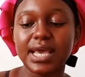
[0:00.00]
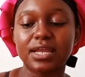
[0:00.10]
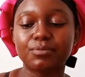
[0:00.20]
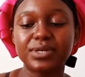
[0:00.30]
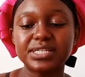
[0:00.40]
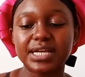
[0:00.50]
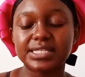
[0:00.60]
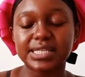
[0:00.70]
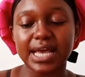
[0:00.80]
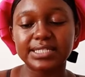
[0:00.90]
and I'm pretty
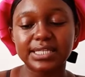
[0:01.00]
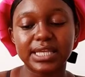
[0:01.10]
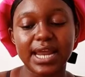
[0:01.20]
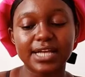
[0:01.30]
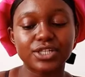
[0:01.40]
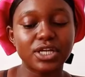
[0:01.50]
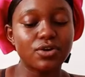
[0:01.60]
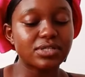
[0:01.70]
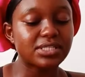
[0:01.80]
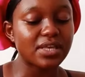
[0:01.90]
excited that I actually
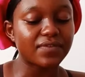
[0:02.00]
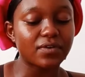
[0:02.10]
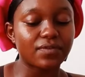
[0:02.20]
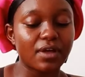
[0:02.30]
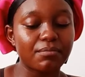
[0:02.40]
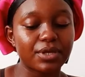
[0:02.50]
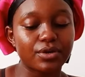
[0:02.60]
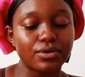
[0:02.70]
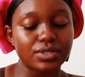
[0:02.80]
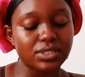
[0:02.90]
got 7 of them
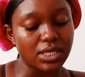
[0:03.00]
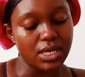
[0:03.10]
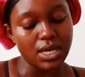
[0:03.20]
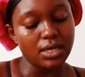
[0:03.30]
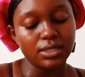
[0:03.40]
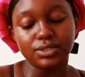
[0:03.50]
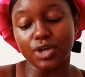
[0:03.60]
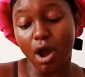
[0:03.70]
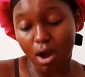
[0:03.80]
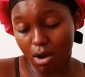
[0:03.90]
because,
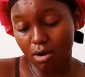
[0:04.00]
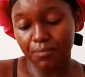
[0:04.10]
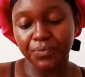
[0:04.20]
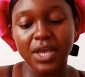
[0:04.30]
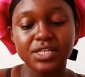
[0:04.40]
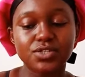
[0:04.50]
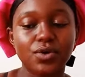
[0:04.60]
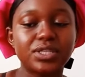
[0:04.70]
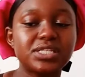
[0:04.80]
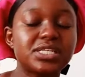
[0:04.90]
duh.
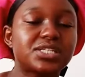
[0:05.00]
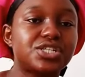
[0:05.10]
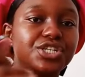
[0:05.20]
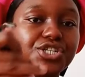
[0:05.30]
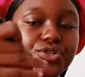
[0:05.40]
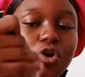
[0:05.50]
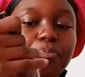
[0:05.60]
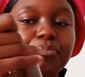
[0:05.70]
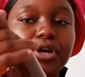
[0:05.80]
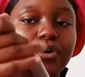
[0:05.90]
So this is dish
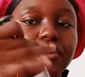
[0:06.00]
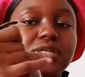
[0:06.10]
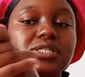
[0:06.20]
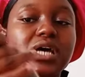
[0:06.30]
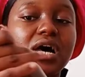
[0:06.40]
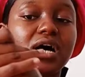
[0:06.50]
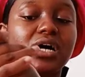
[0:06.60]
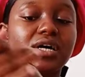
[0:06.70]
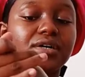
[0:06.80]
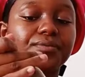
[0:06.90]
soap because,
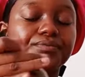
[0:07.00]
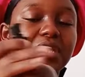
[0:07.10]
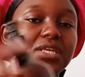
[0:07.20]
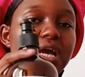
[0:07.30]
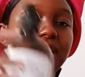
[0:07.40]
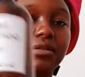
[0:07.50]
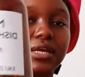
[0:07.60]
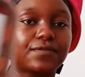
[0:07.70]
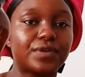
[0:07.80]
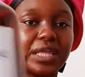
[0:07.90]
yeah,
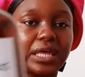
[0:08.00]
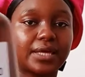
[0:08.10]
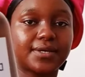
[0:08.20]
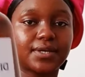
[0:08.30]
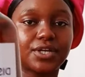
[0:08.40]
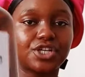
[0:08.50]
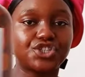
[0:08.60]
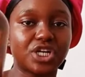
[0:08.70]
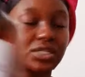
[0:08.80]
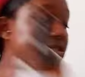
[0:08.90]
like for the
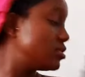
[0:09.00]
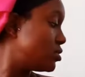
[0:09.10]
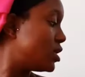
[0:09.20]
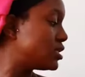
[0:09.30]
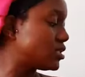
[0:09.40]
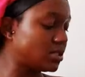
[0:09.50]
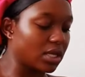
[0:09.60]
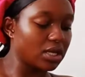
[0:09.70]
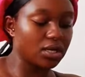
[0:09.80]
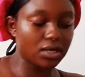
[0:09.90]
kitchen
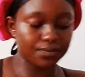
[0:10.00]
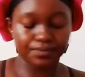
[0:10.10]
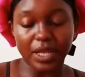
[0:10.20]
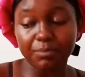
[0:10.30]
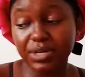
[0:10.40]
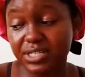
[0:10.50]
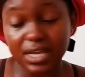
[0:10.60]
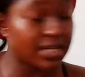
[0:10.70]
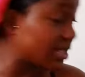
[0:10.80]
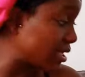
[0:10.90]
sink. I'm pretty
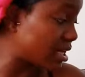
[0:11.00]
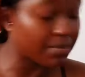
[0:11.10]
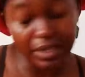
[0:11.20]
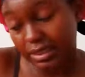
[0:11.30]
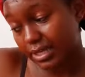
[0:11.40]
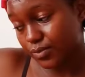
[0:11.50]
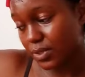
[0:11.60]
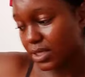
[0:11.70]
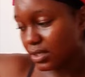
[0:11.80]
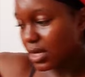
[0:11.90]
excited about that
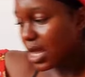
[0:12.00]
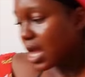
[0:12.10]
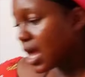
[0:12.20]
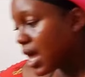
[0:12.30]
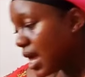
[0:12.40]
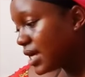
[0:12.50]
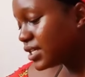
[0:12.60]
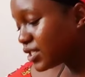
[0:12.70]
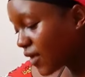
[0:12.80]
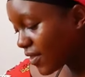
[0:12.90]
one.
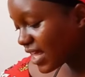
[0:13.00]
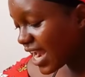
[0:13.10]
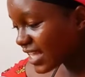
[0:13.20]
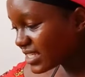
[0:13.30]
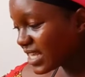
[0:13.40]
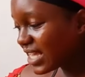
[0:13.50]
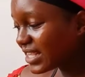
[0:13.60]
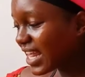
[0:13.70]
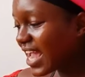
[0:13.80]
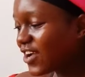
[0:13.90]
So the next thing
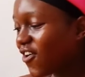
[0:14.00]
that I